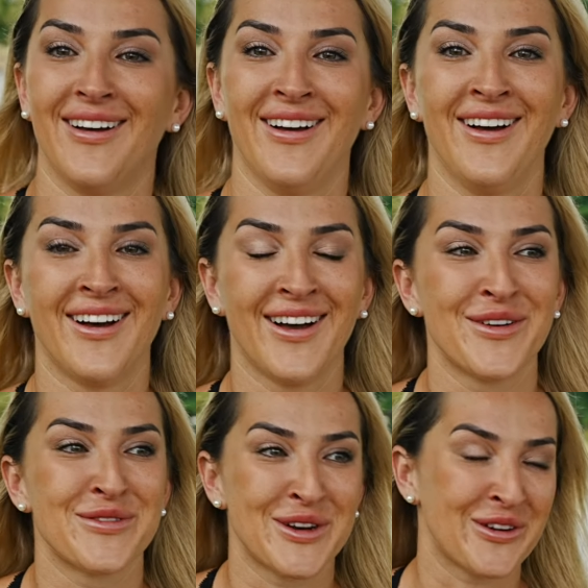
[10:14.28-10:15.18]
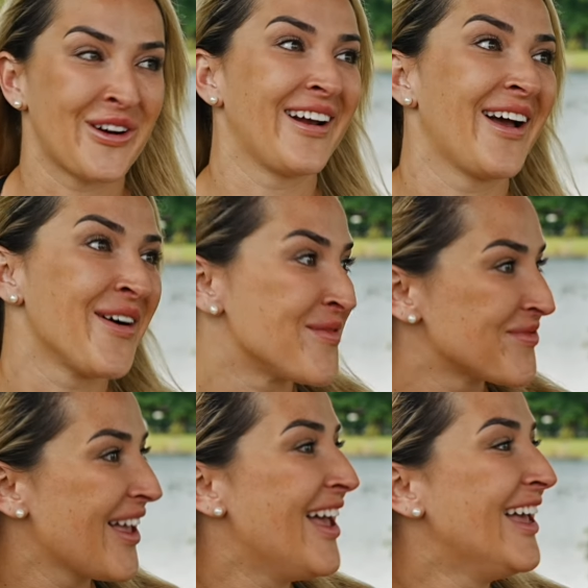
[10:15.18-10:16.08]
oh, I'm gonna cry now.
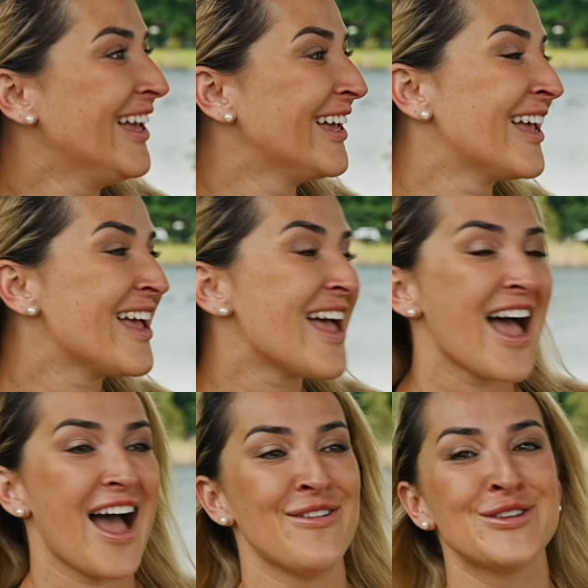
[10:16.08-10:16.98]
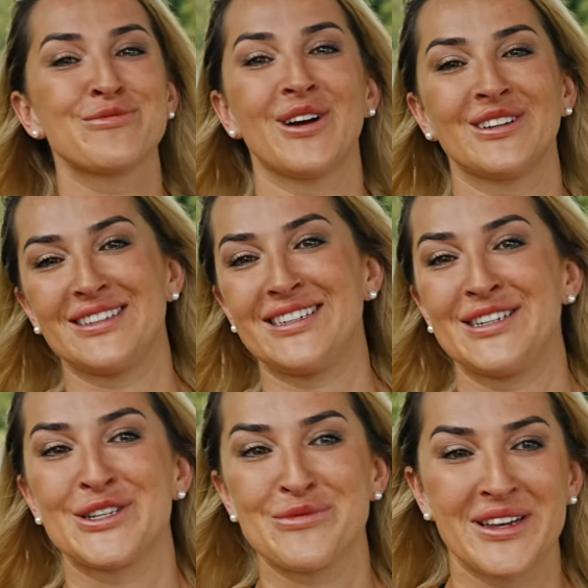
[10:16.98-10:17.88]
I was brought to
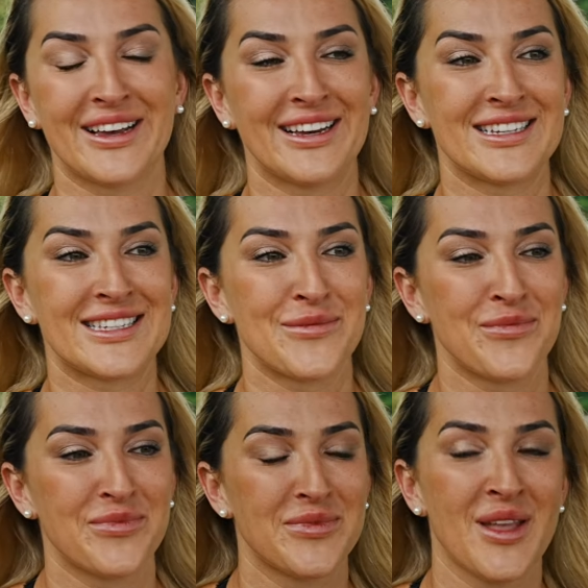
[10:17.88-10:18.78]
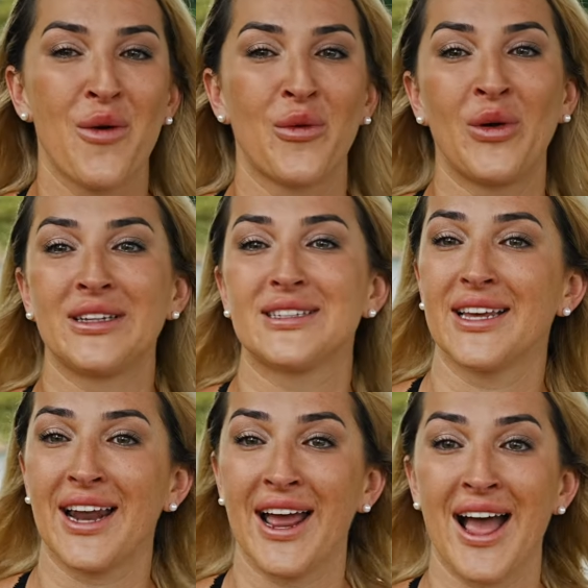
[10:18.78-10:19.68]
tears because not once
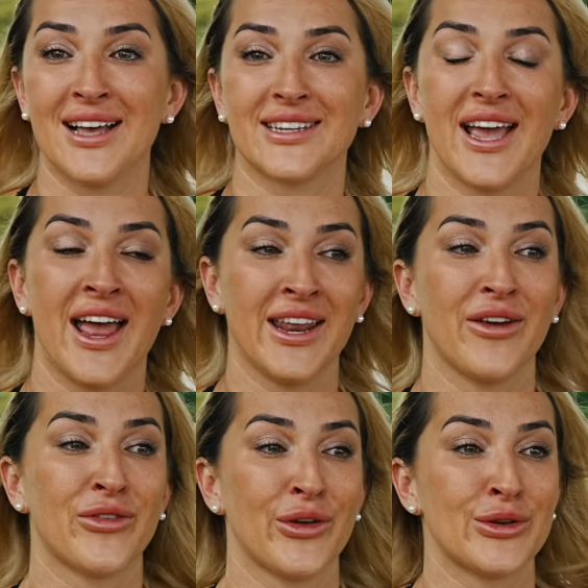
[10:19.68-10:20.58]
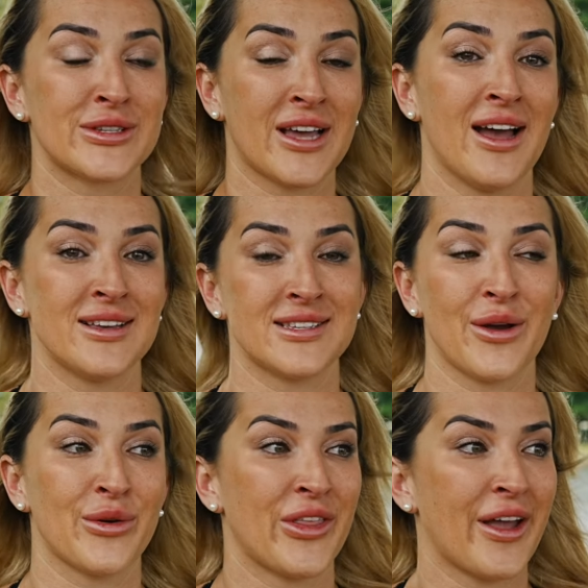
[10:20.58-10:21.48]
did I ask any of those guys
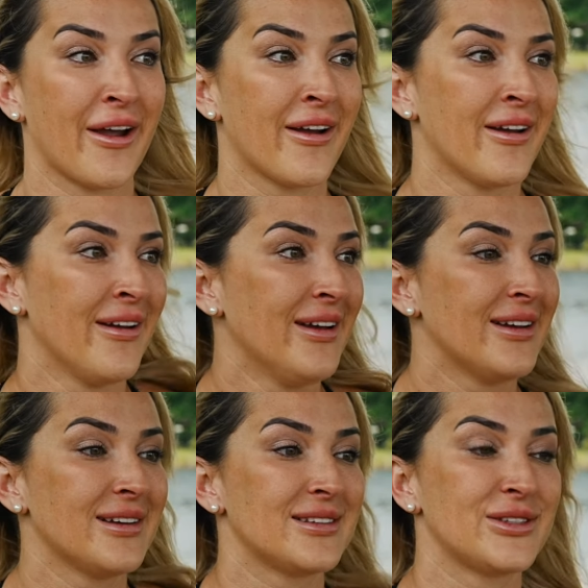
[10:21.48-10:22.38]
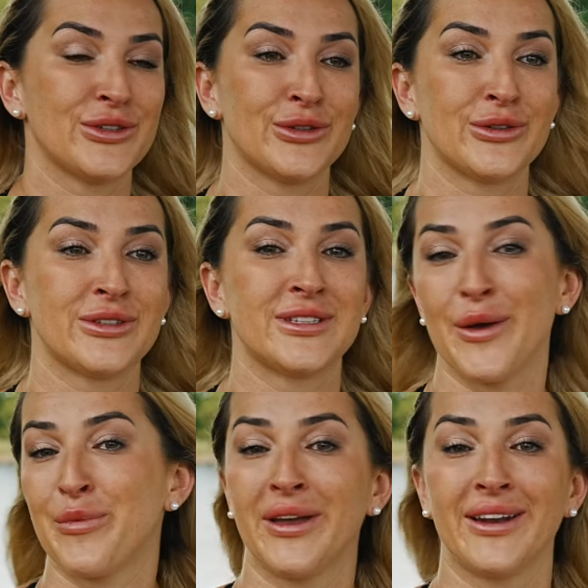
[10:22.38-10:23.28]
that were there to
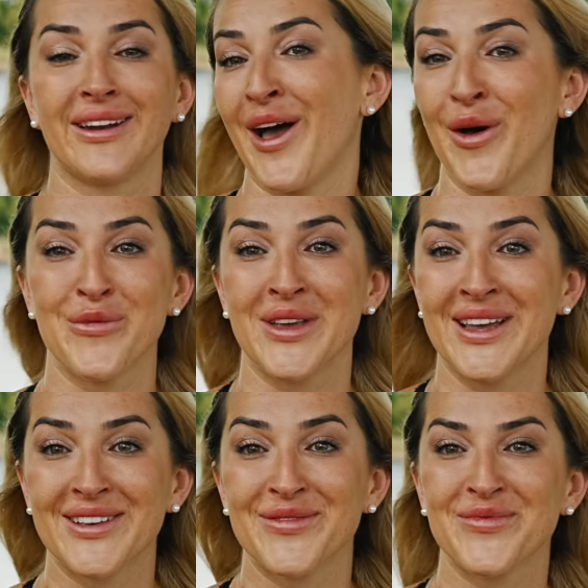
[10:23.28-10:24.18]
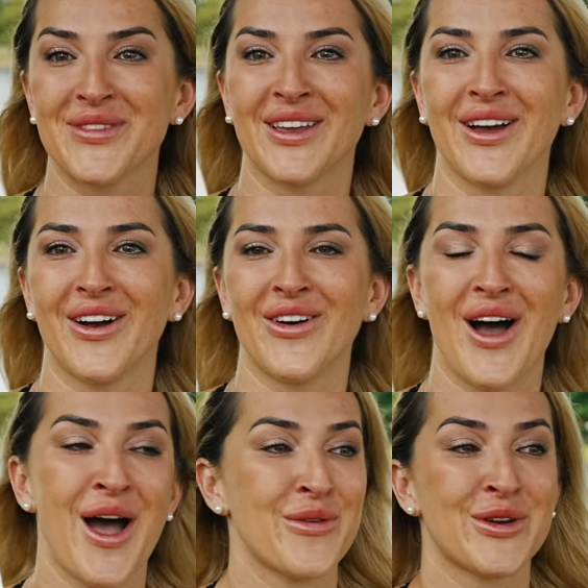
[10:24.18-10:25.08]
step in and help me. You know,
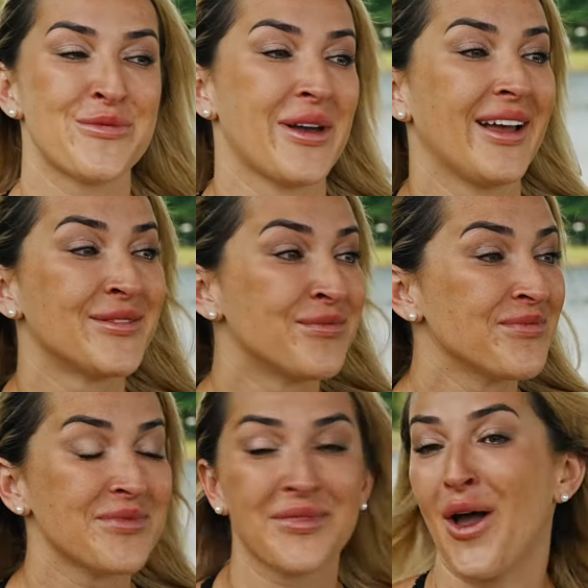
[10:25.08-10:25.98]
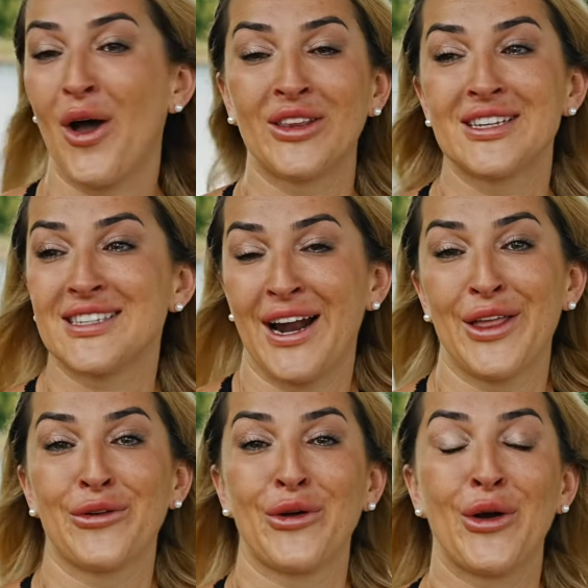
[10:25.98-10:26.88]
I would have been on the side of
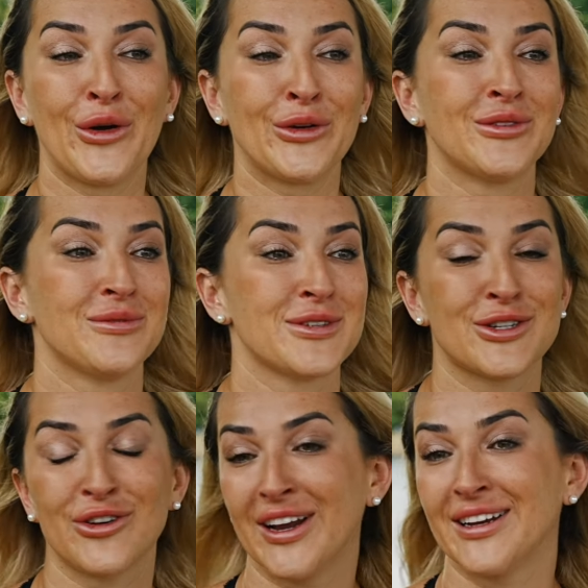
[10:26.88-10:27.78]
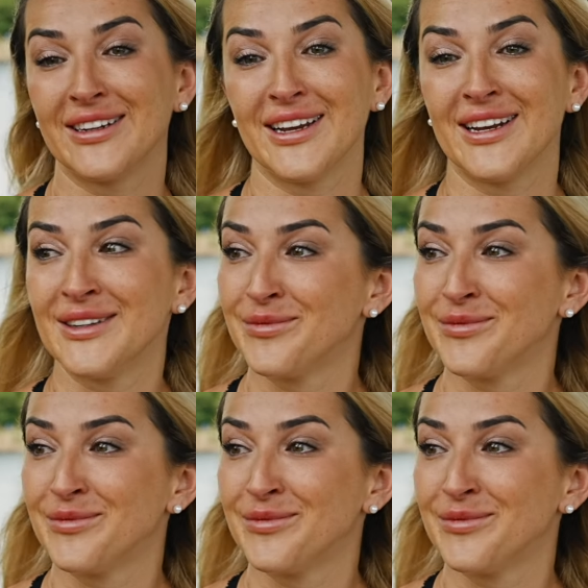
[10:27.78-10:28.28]
the road, stranded,